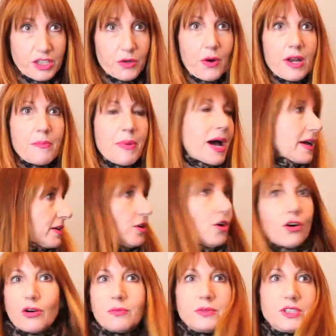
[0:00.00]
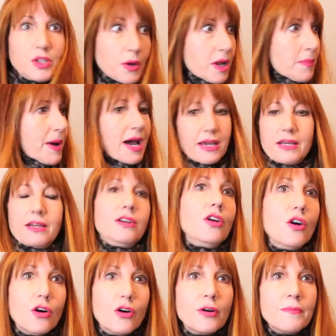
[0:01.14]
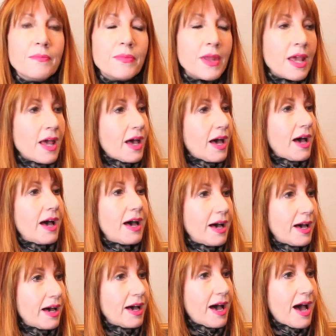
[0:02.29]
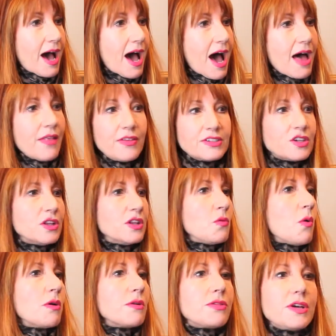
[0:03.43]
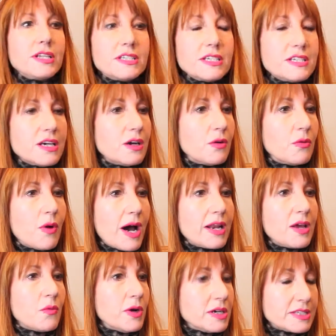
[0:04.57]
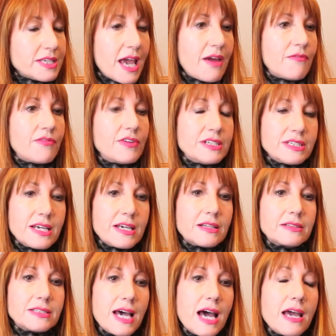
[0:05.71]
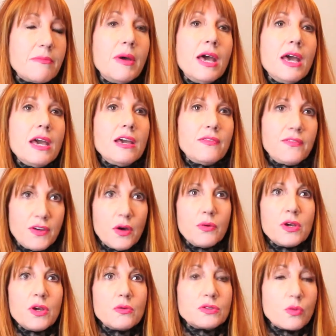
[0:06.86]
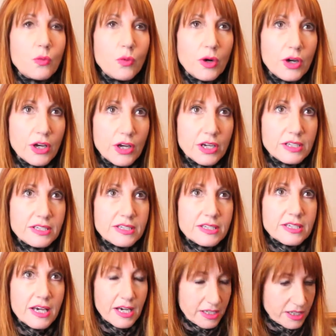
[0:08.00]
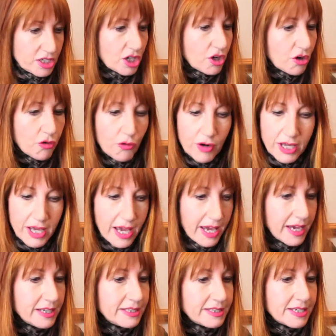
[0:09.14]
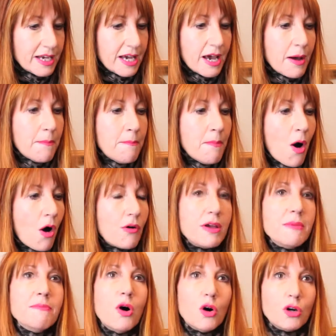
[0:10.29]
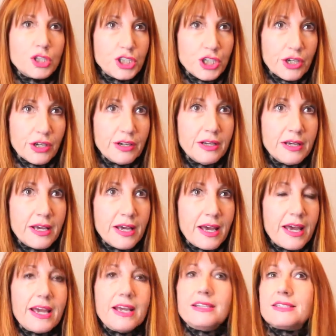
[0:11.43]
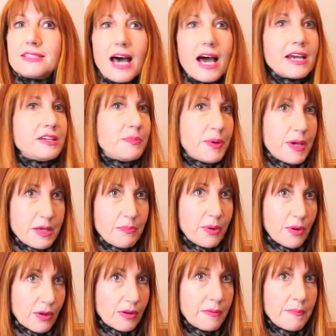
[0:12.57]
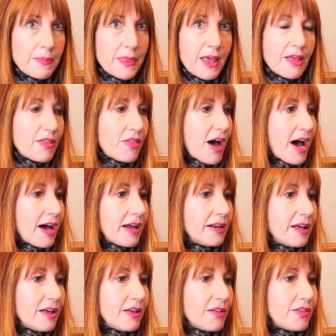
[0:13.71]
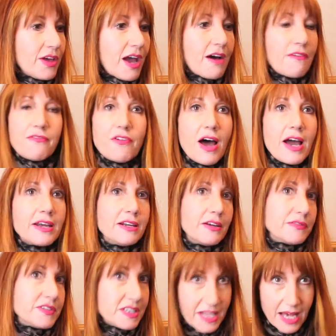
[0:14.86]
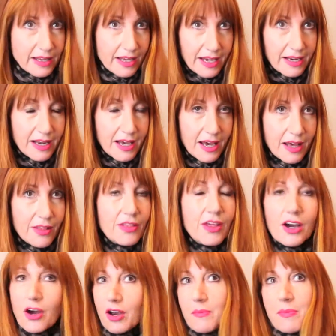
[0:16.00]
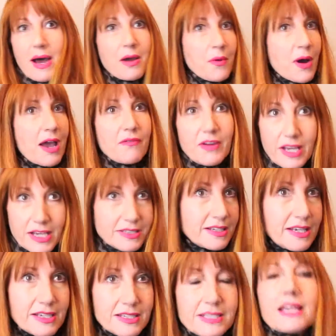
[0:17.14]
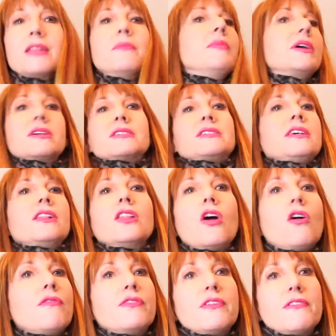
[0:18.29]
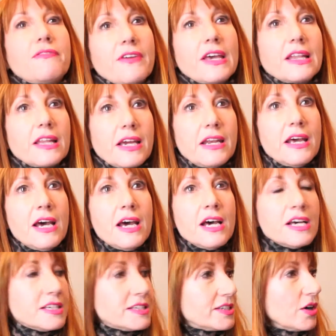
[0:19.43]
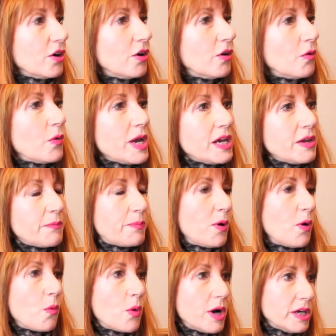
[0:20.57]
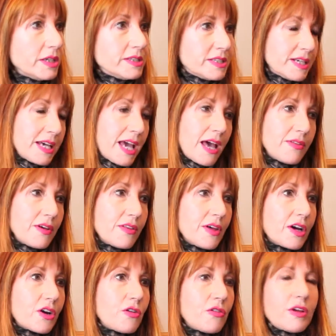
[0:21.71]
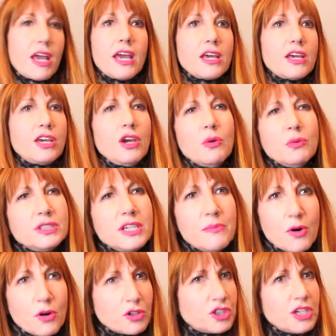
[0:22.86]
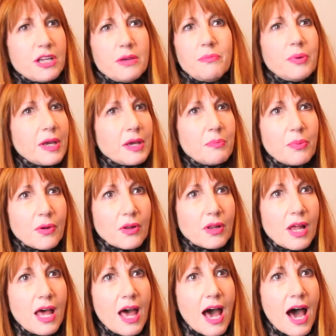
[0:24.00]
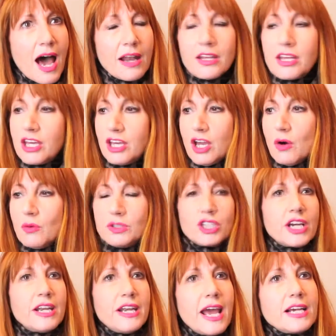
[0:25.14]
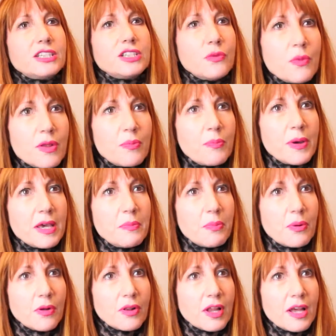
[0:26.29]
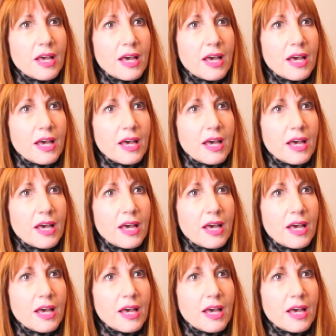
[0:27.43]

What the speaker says: you want to buy? No. Do you want to buy? No. And there's only one thing to do, and it works every single time. If you use words to create more emotion inside people than they are frightened of selling, they're going to buy whatever it is that you're selling because they love the feeling. So we put words together that create huge emotion in people and huge connection with people.